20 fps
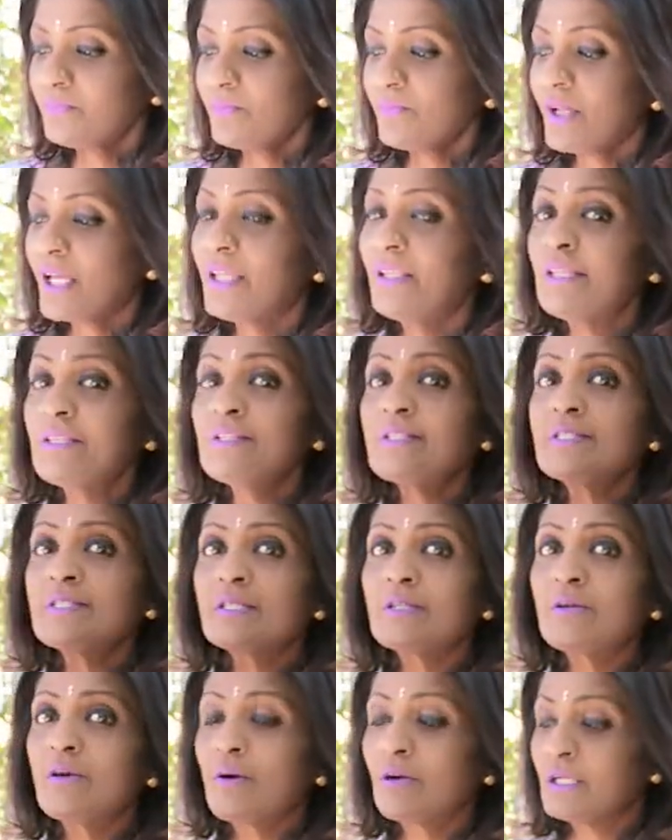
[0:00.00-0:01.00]
Okay, this is
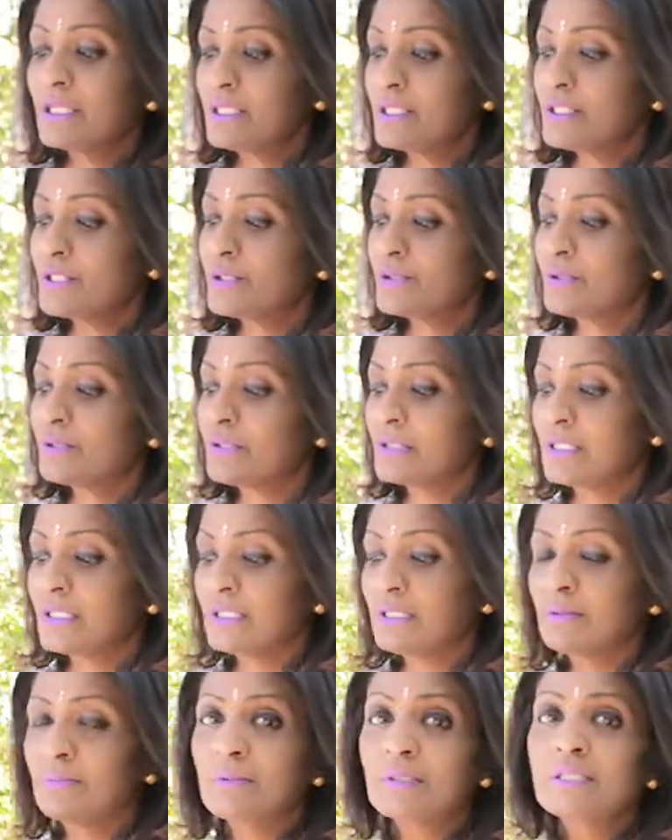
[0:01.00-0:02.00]
according to
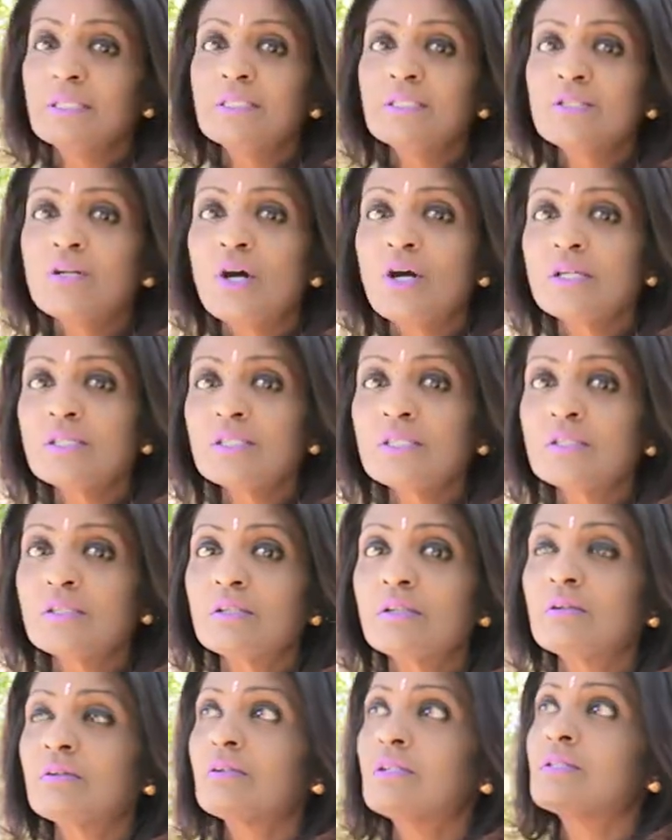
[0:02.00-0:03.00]
Nicola McIntosh.
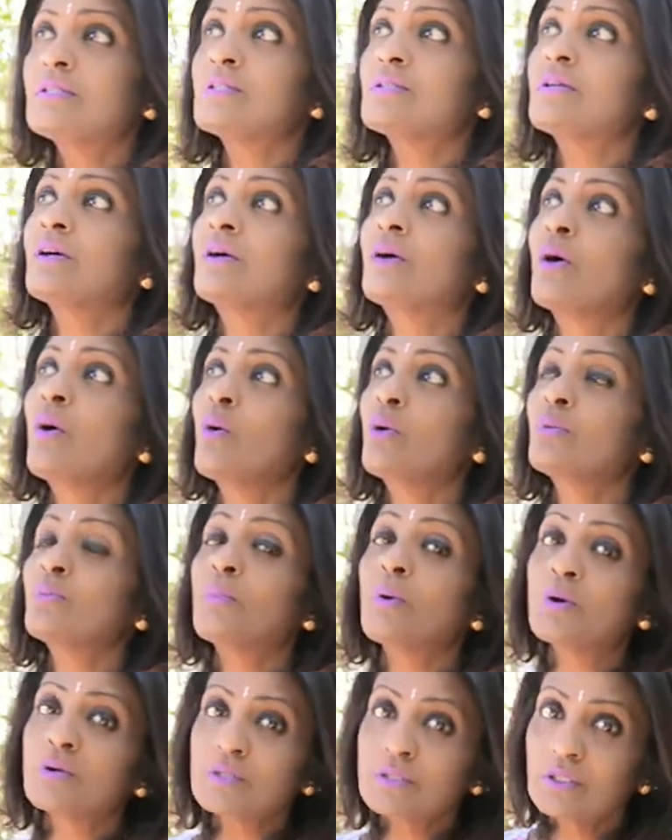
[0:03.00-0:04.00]
This is her own
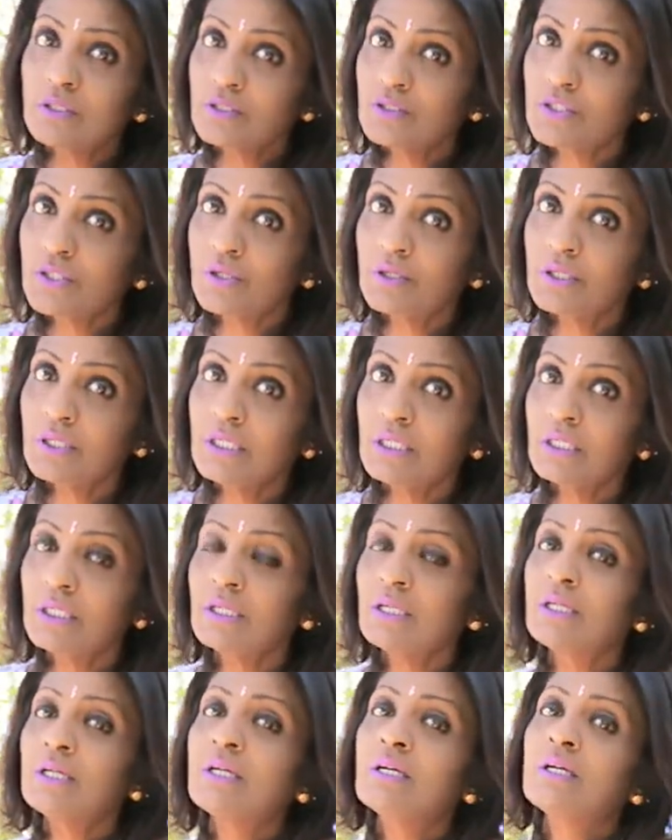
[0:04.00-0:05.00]
personal journey
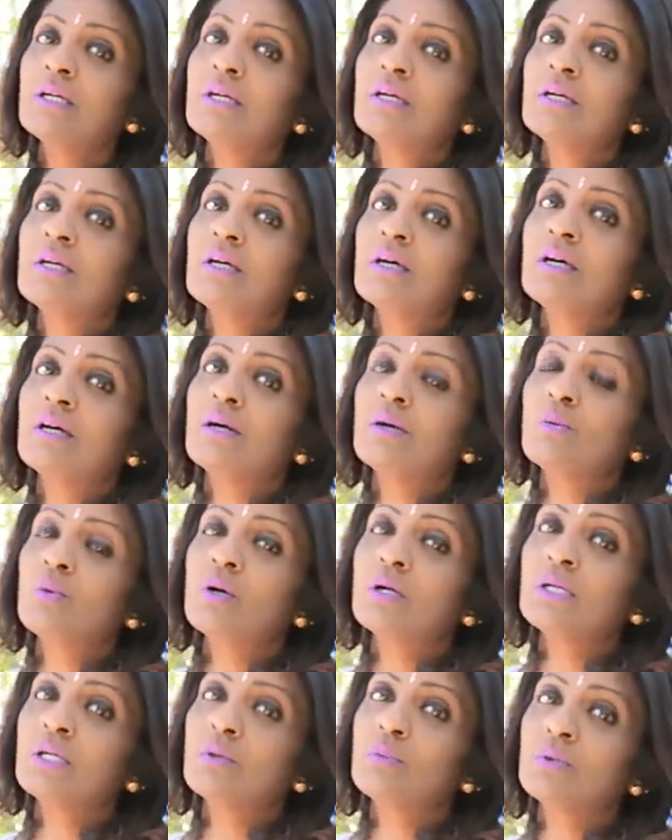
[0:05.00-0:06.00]

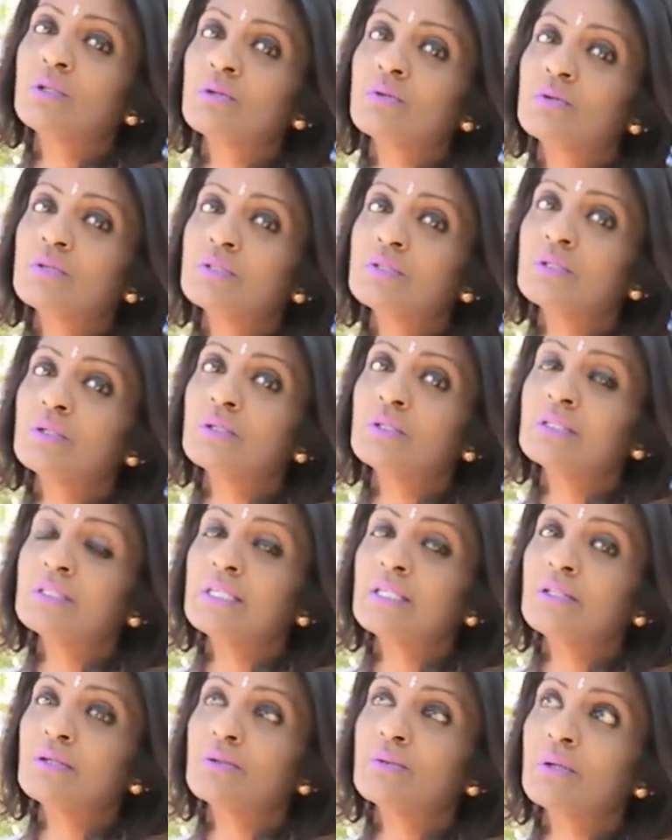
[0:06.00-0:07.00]
working with crystals
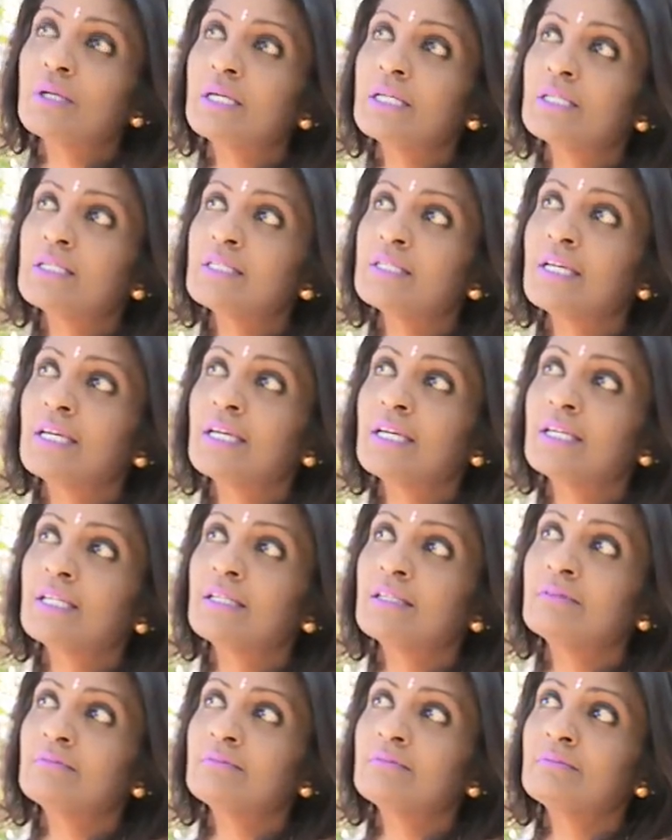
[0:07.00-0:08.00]
and the grids,
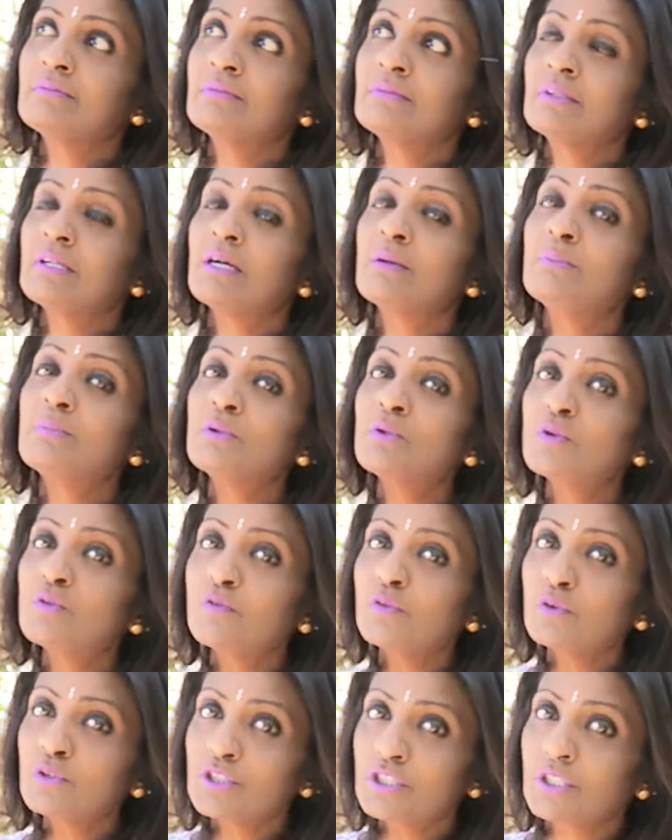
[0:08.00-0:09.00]
and a
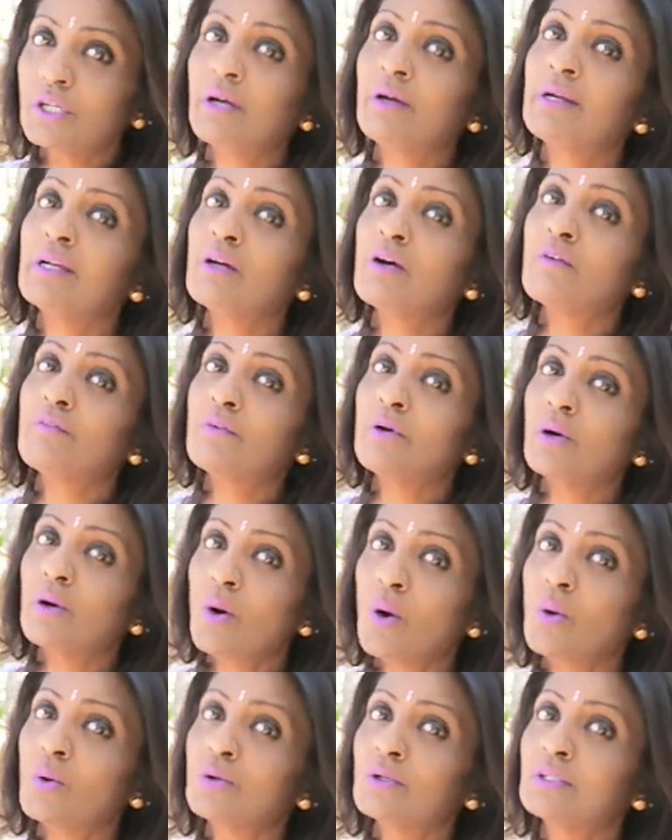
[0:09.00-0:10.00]
beautiful sharing of her
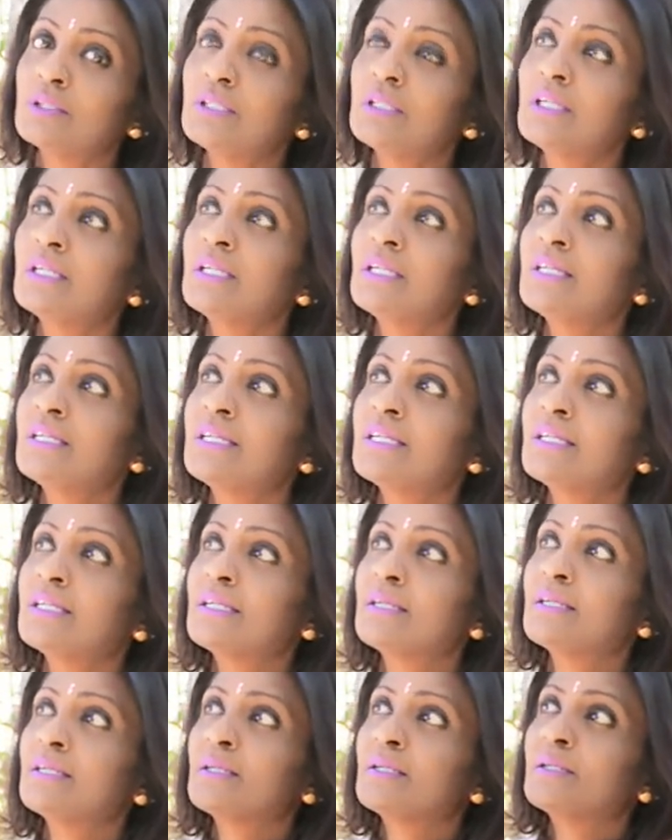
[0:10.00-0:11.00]
own
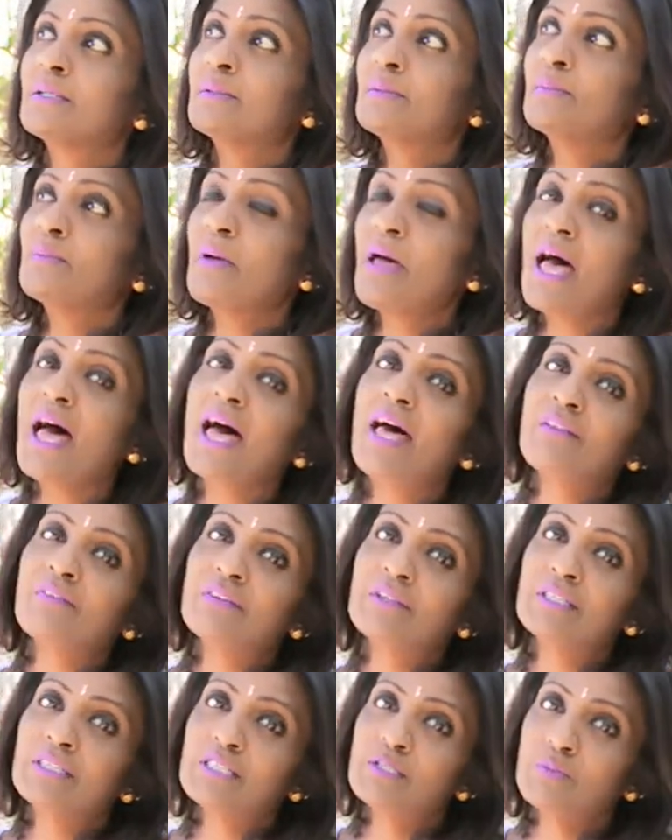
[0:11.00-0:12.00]
path
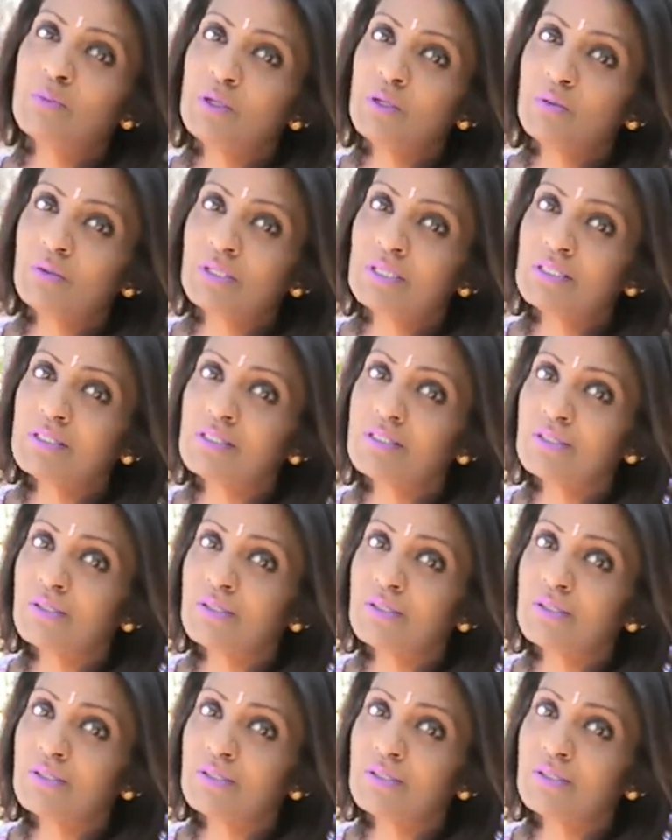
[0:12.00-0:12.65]
and experience.